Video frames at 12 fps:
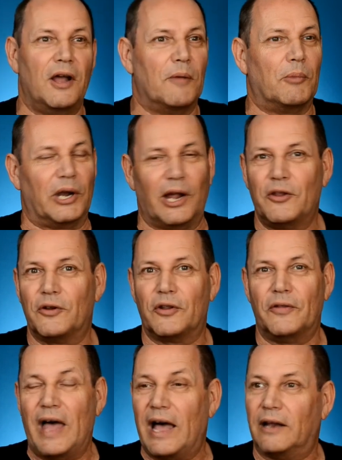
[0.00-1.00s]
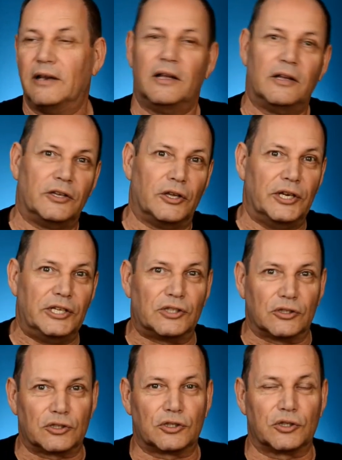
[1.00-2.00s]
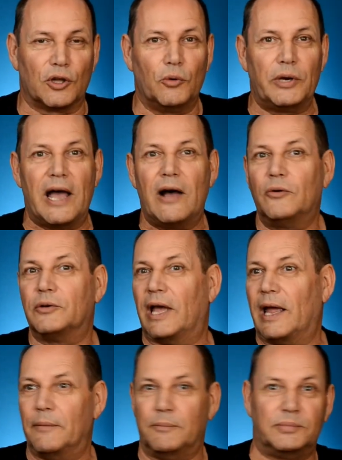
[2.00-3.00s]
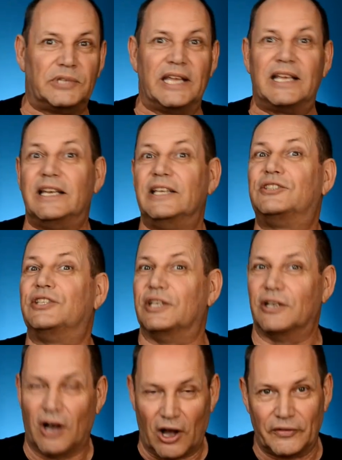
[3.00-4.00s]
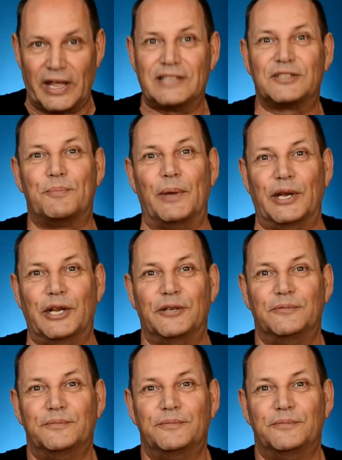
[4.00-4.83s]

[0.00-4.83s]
But other than that, you need to slow down and take it easy on that spinning.